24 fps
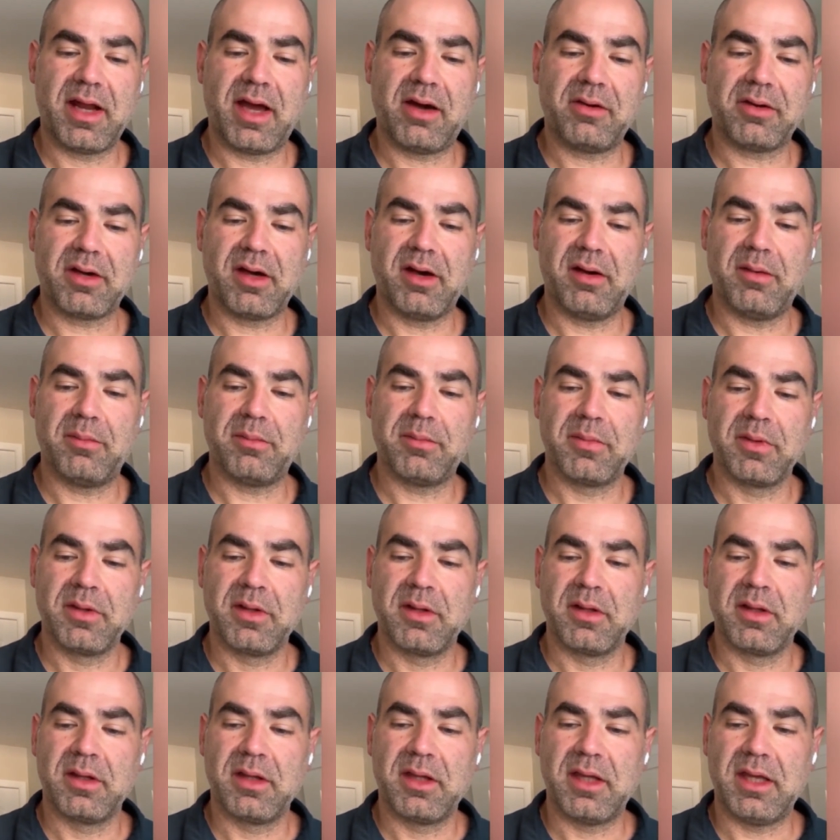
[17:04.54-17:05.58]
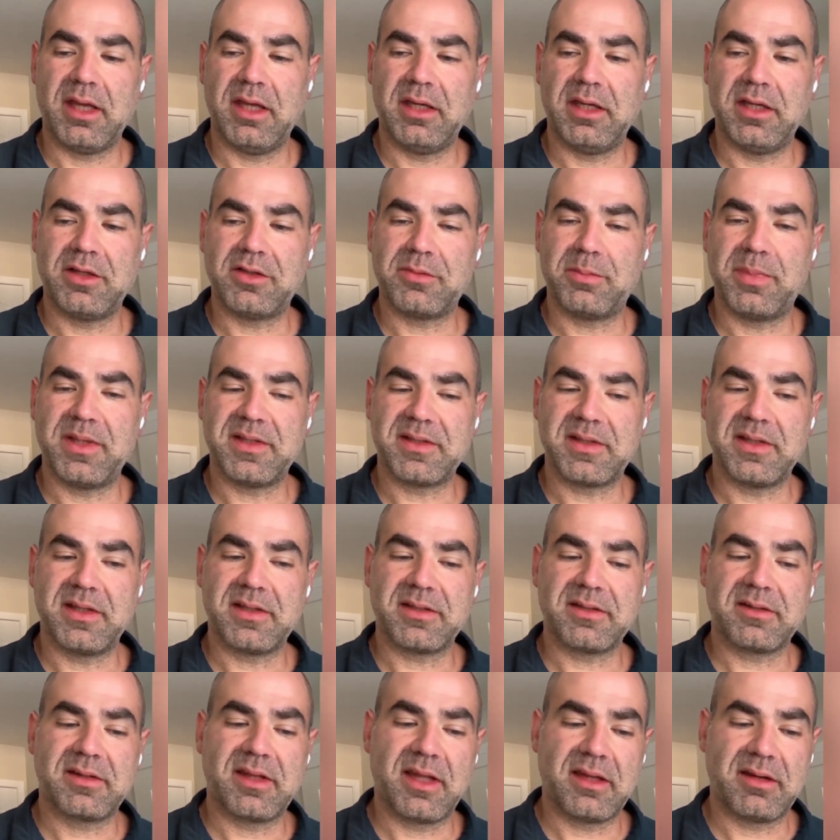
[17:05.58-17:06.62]
an outcome in each business,
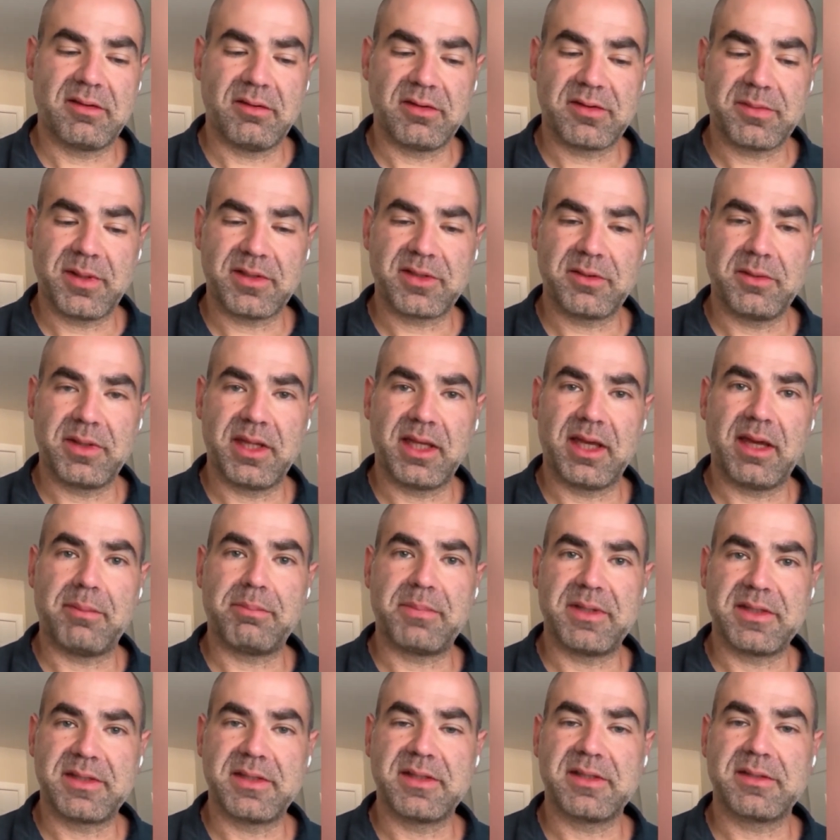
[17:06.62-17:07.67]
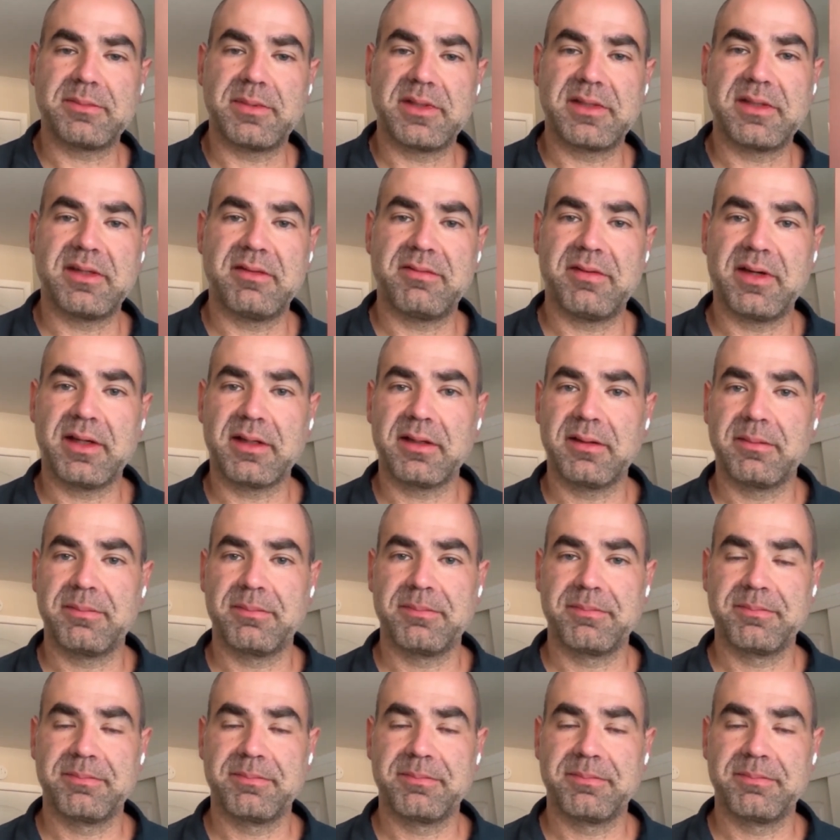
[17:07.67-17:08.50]
that especially when they get business specific.